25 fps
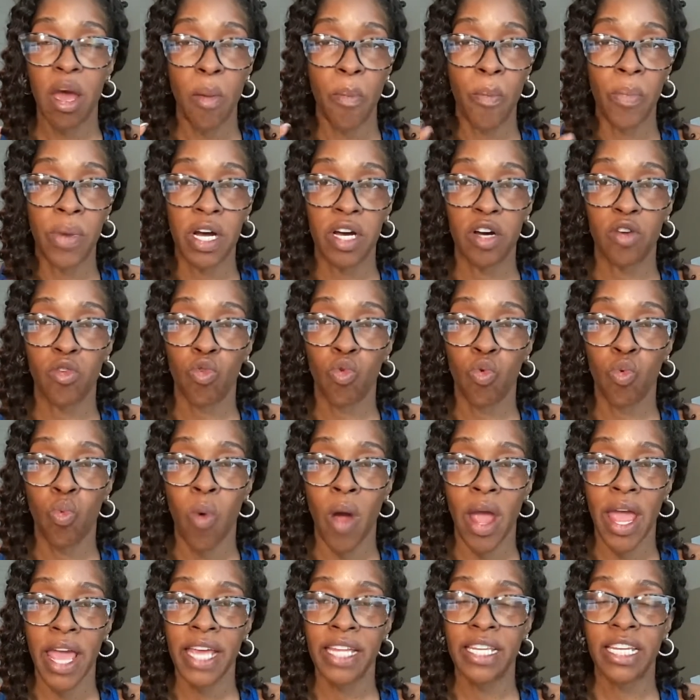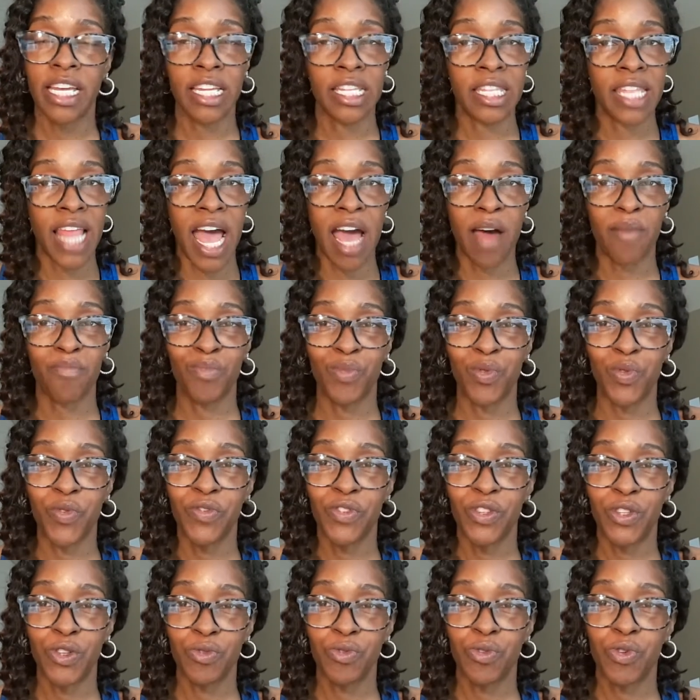but wait and not
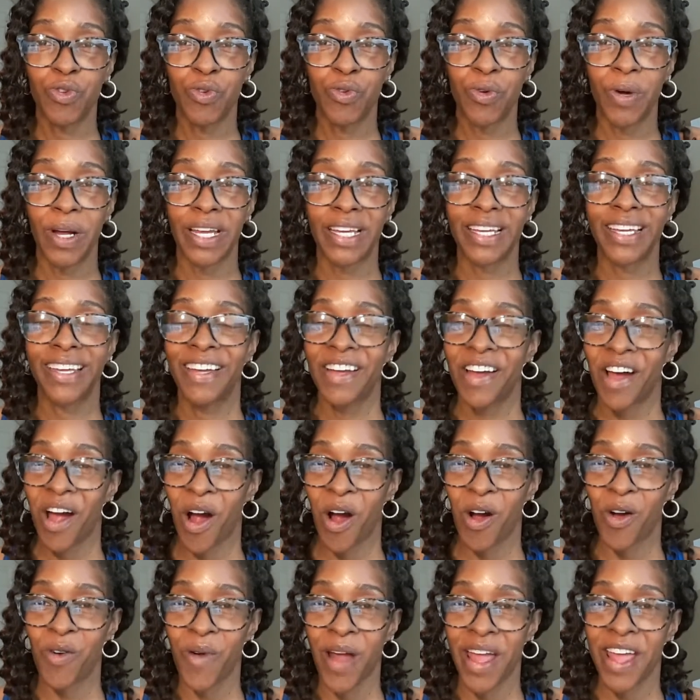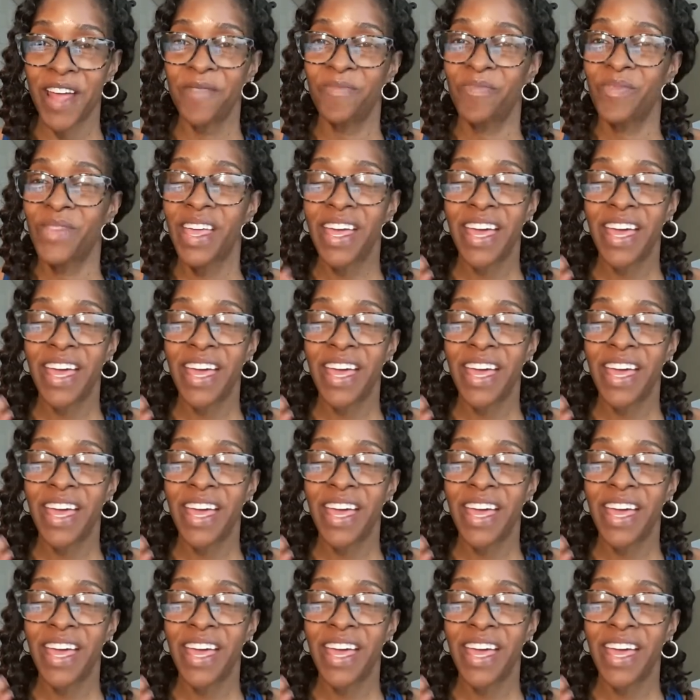move too quick. All right.